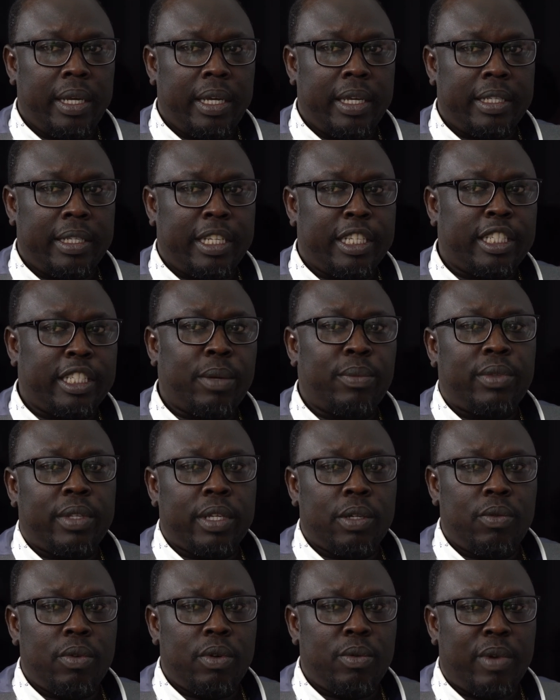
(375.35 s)
Is
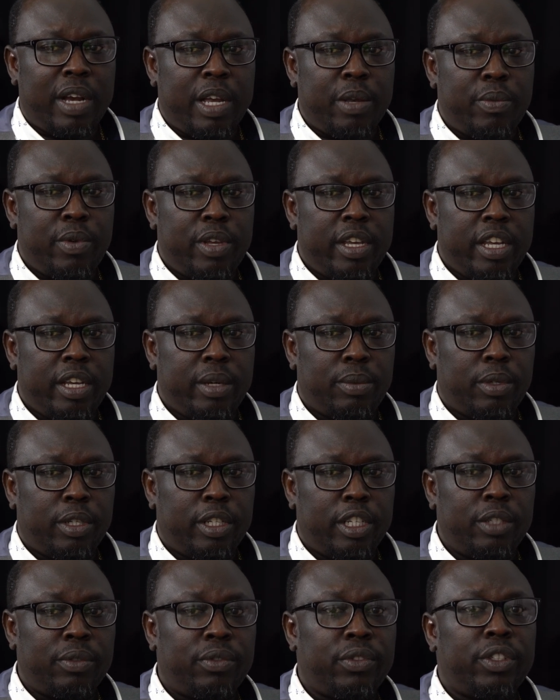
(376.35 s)
something we might be
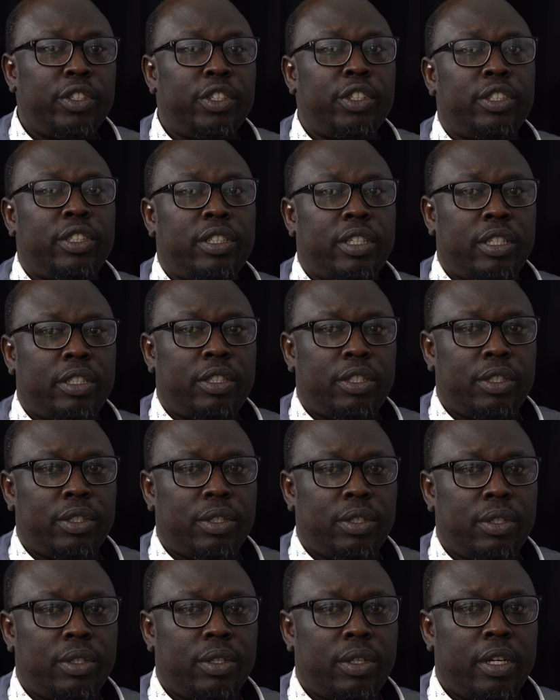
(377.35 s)
able in future
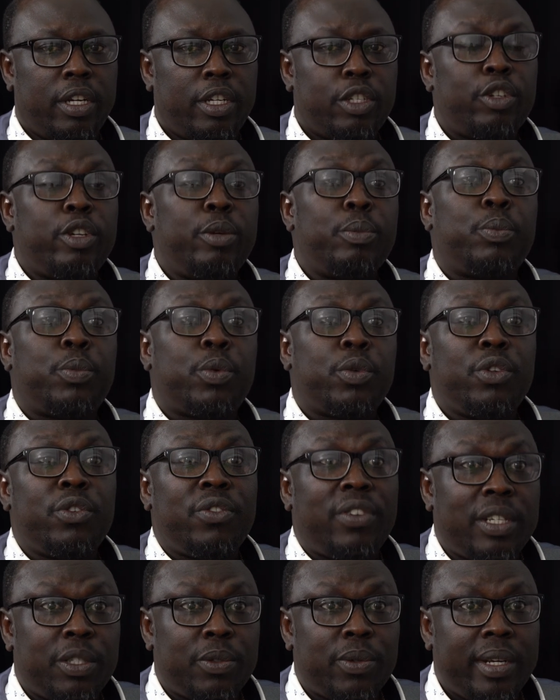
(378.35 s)
to
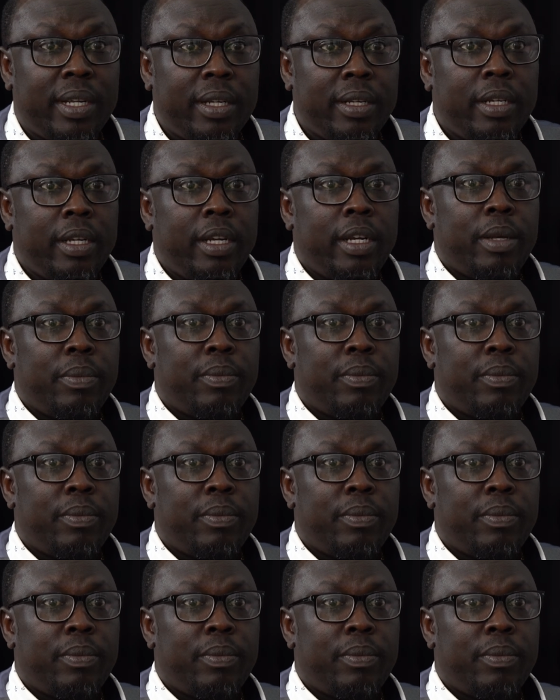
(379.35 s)
improve as well,